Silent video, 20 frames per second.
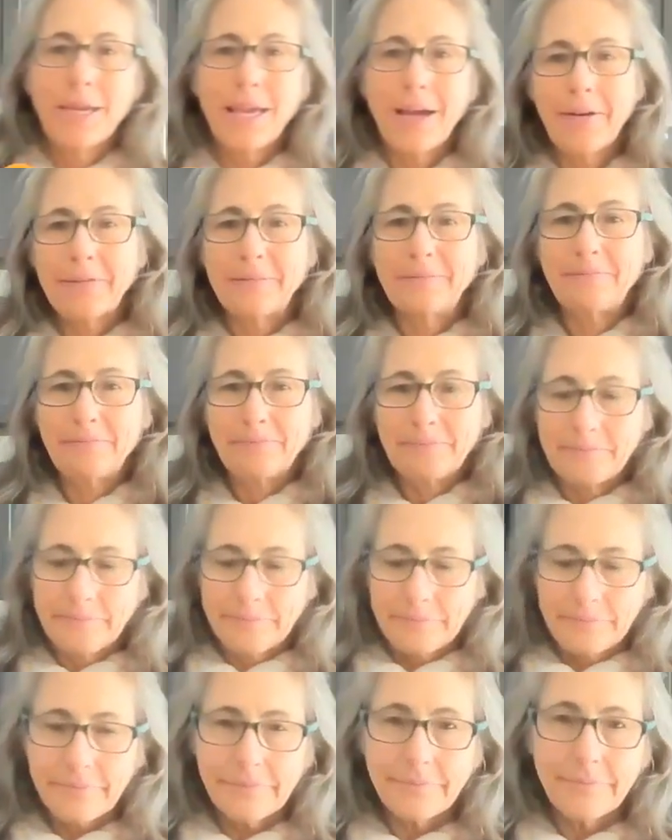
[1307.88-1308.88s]
go.
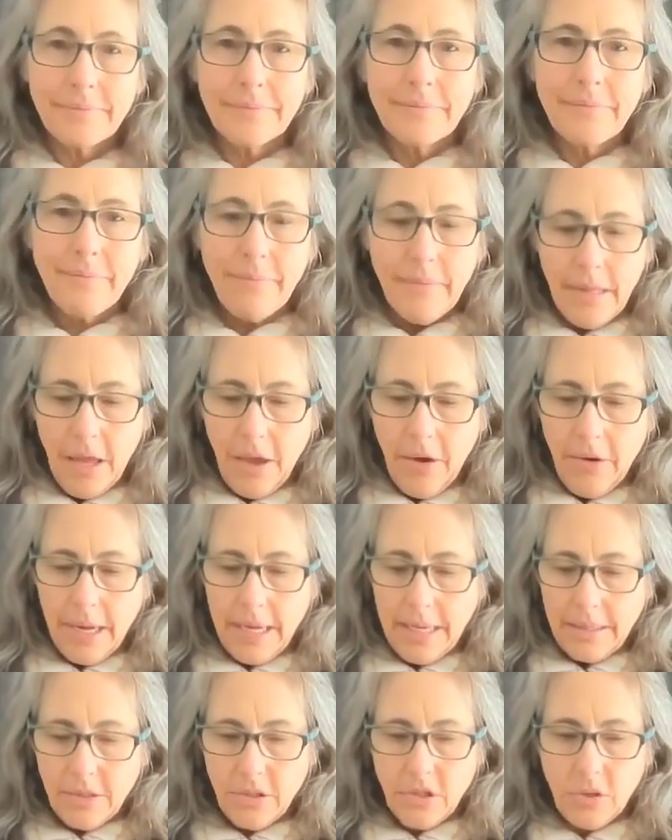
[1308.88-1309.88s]
All
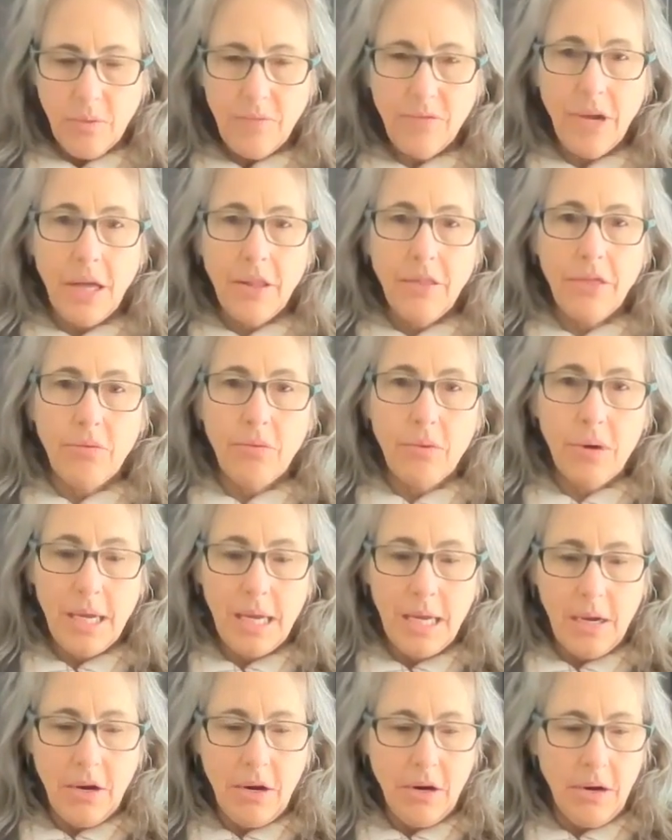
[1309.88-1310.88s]
right, so we've got 3
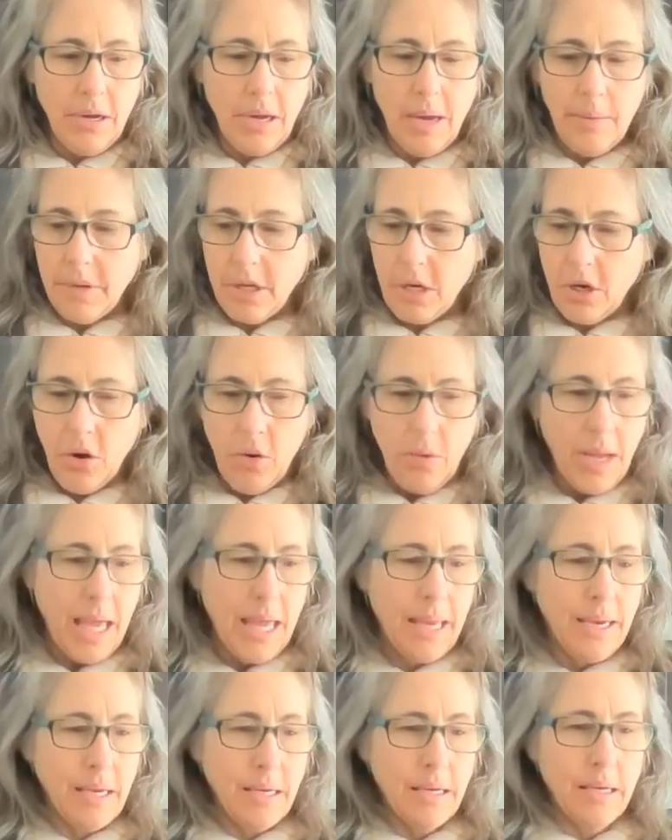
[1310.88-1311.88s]
here. I'm going to go
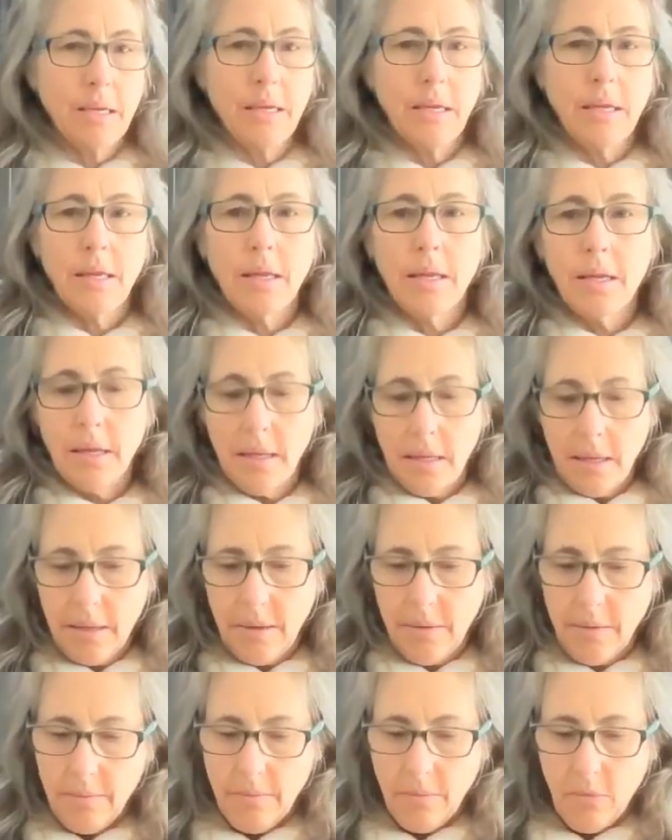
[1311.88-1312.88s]
ahead and
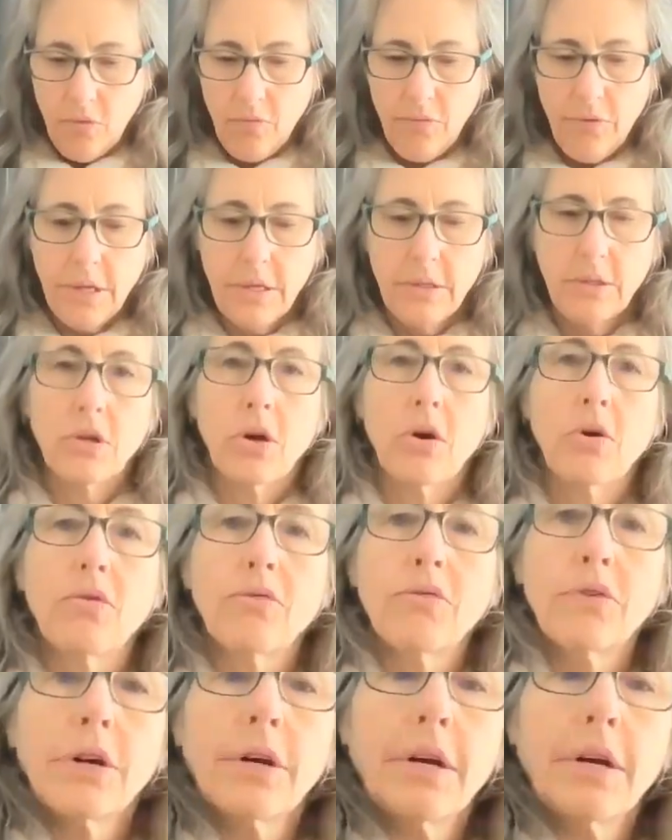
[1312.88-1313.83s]
move this over